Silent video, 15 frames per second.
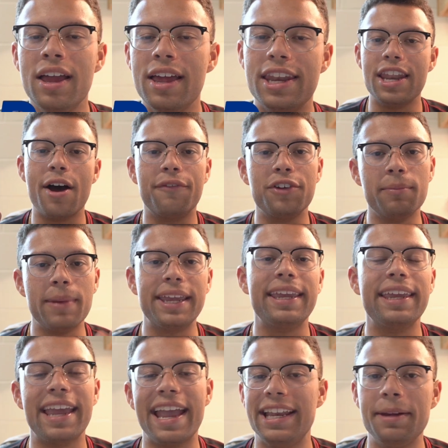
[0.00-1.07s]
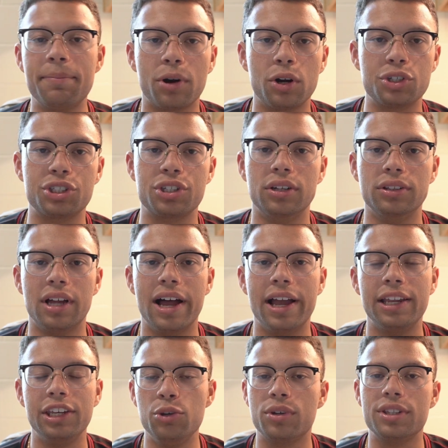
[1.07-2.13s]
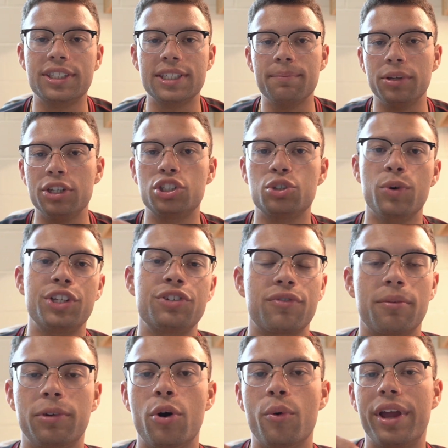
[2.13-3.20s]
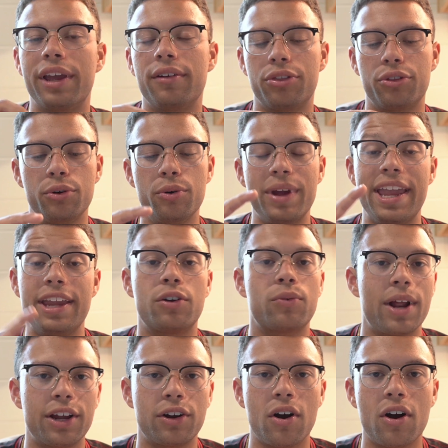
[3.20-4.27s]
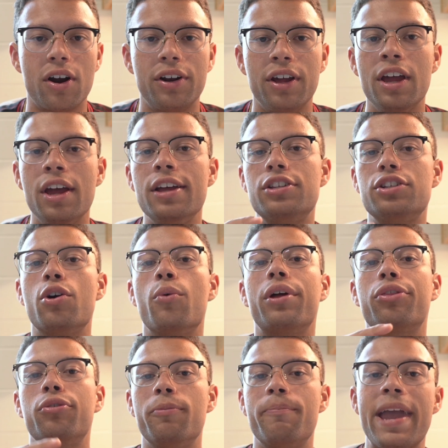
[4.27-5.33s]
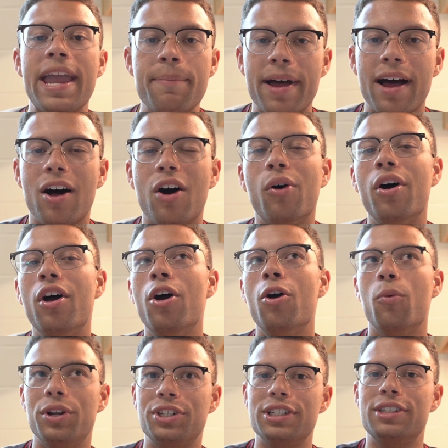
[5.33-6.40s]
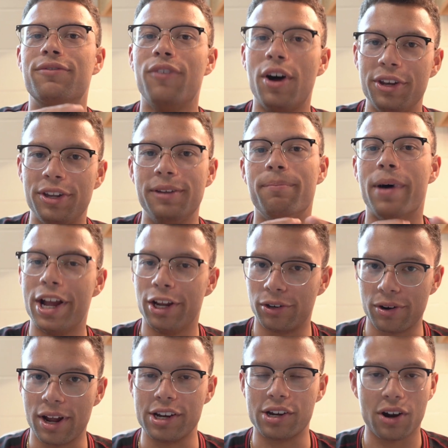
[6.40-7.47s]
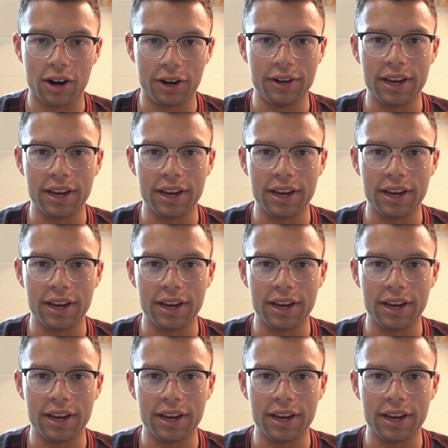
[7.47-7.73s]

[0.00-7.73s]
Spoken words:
Now, if you're making any purchase online, you can simply switch from going through a credit card to going through PayPal, which is funded by your credit card,